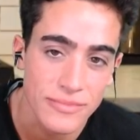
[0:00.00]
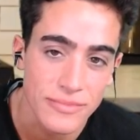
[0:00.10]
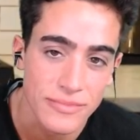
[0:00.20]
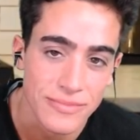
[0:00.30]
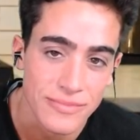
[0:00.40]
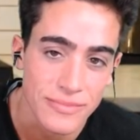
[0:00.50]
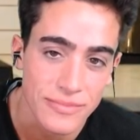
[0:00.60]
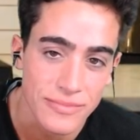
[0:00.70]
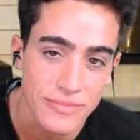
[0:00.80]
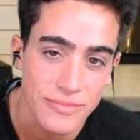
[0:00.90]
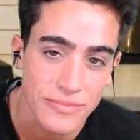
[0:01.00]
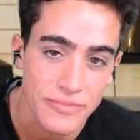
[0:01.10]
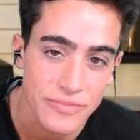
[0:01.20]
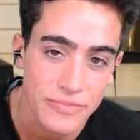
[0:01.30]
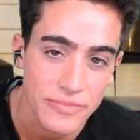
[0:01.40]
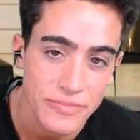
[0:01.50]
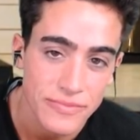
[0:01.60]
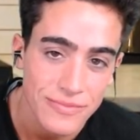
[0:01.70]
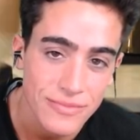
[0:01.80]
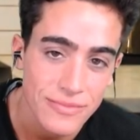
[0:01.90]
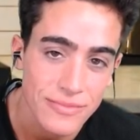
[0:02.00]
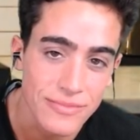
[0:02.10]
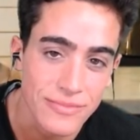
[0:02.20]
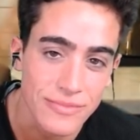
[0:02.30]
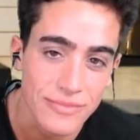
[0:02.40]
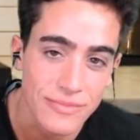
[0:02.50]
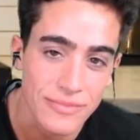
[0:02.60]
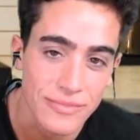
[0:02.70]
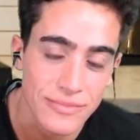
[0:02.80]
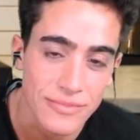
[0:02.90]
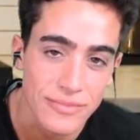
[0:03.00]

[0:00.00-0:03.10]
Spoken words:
[no speech]